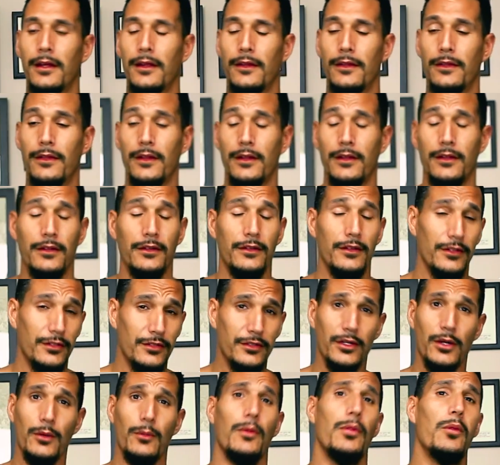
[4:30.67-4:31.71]
the, the
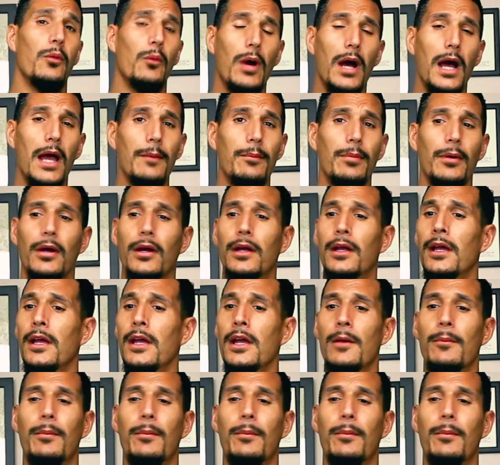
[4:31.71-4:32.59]
Start With Why book,